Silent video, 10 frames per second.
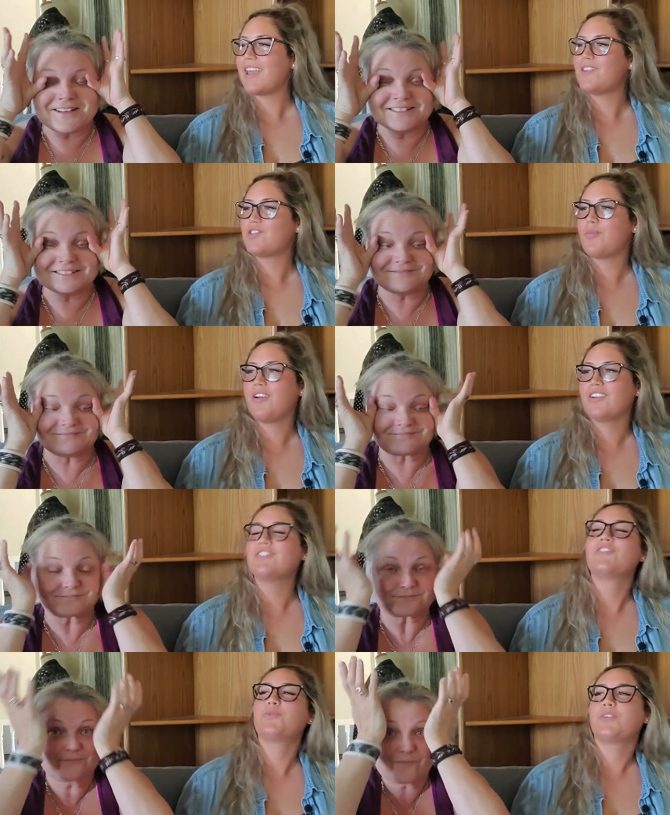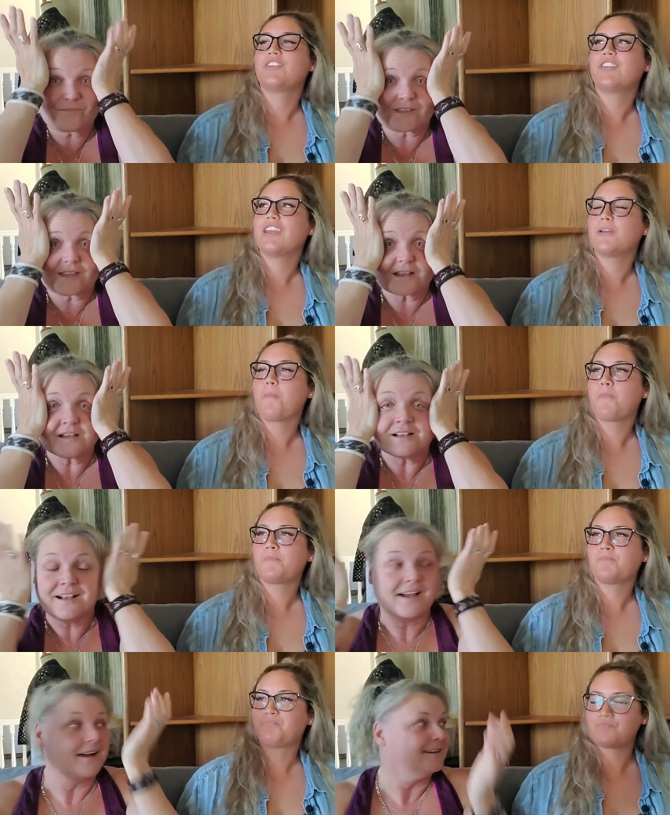Speaker 1: ASMR is. It's very like
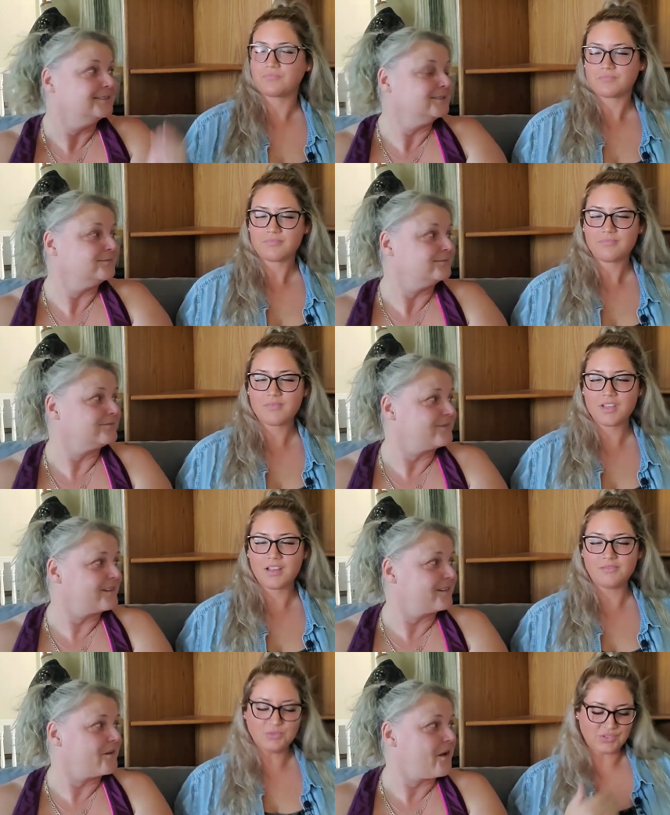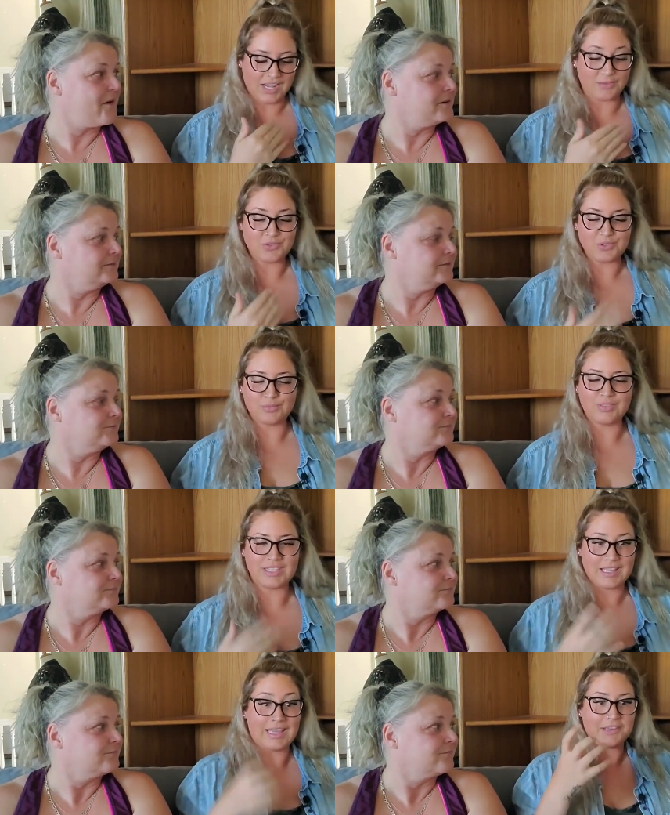sounds are
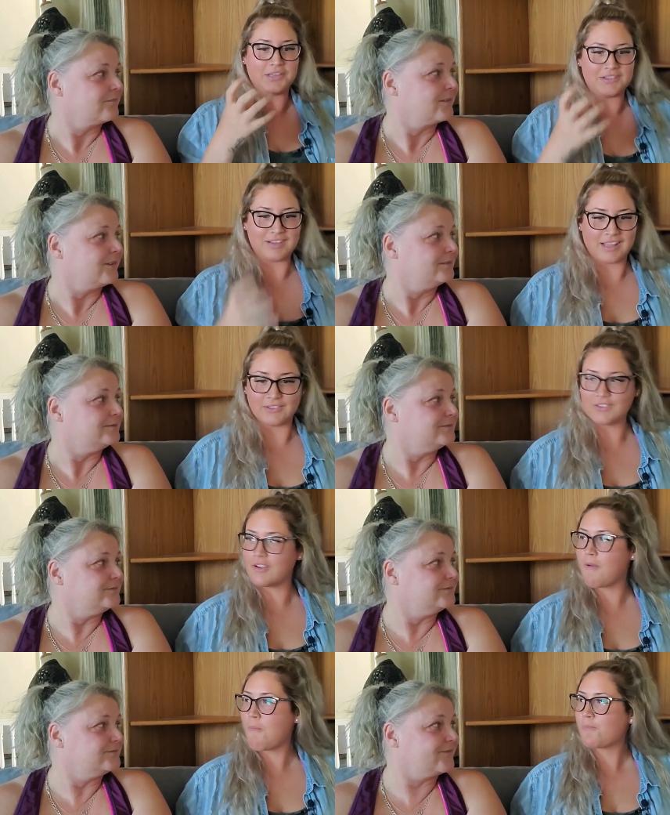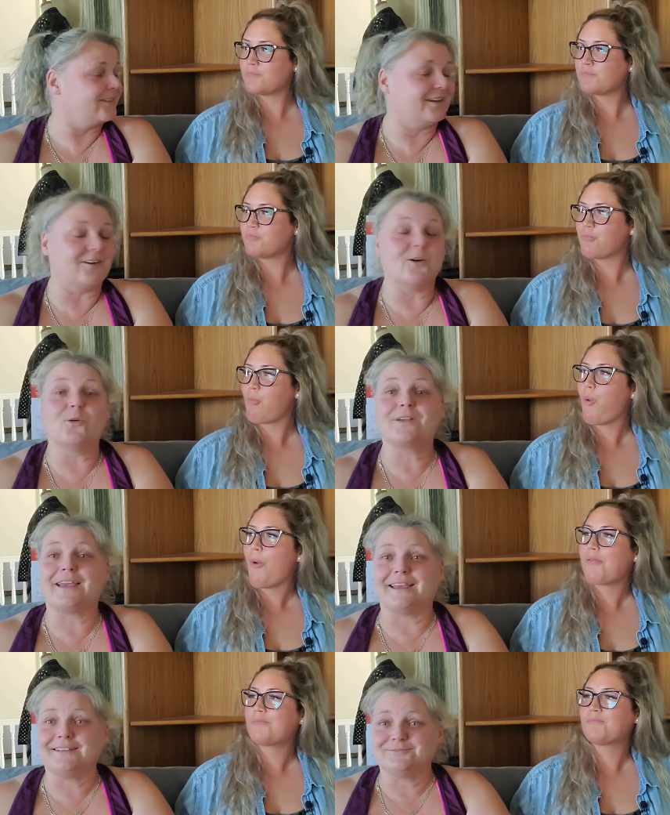really like intense.
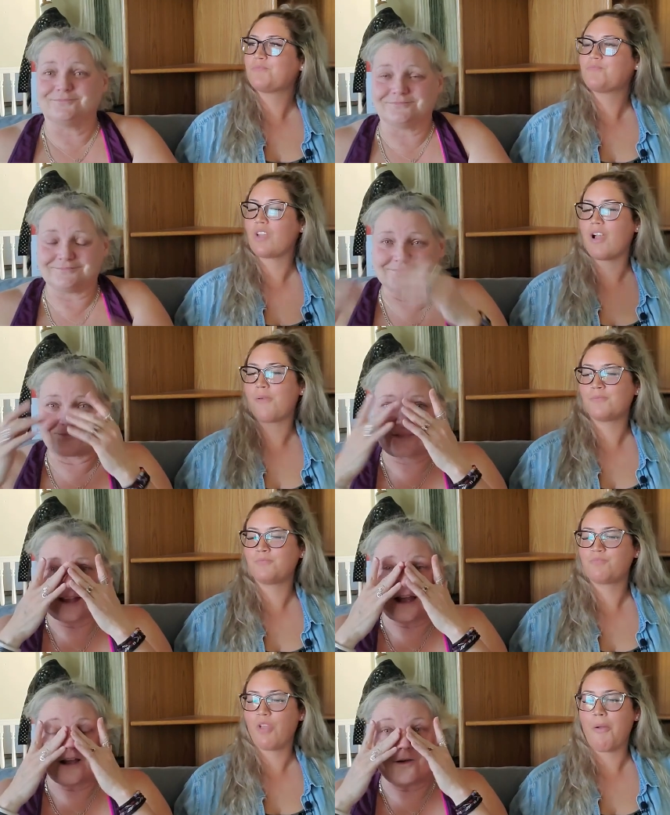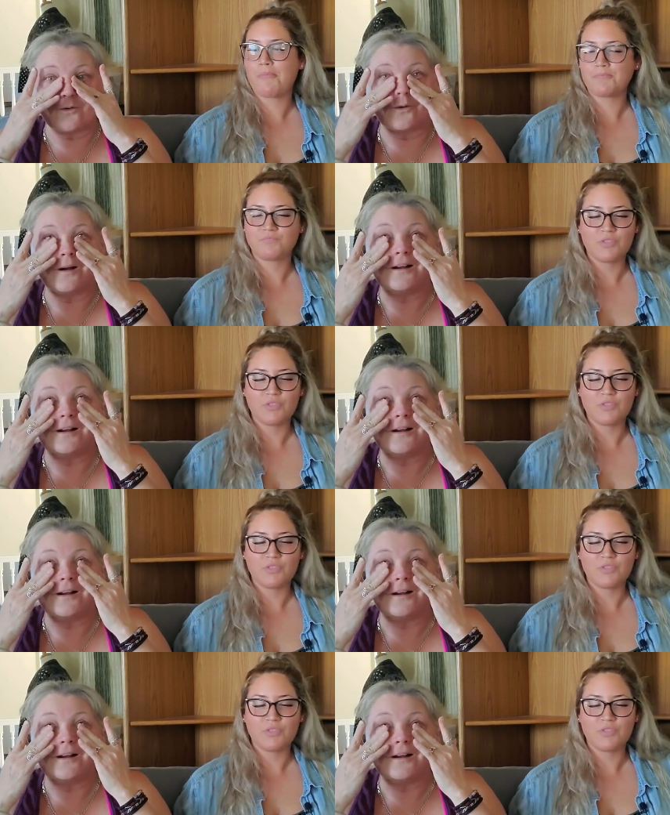Okay. Ow.